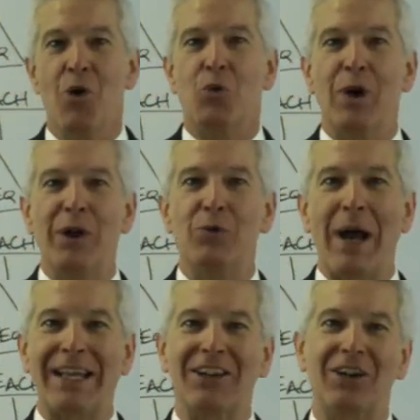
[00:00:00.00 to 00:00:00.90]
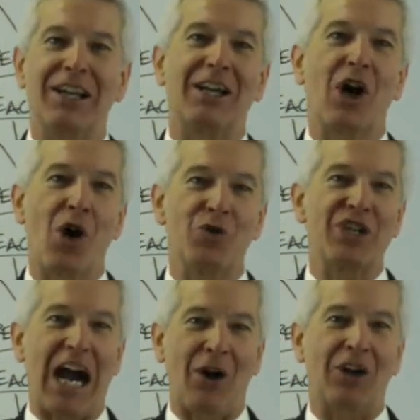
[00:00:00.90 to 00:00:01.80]
we regularly
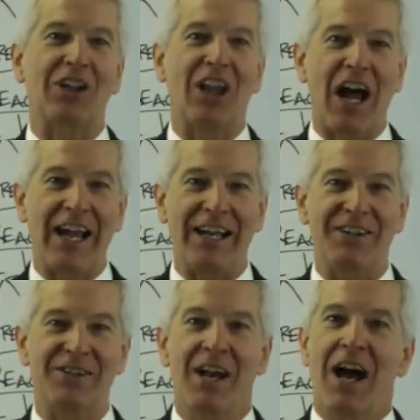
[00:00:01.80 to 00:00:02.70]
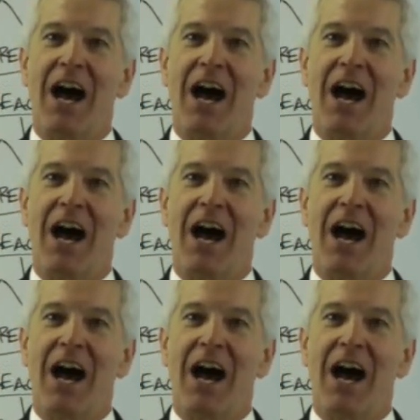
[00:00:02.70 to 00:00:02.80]
coach our clients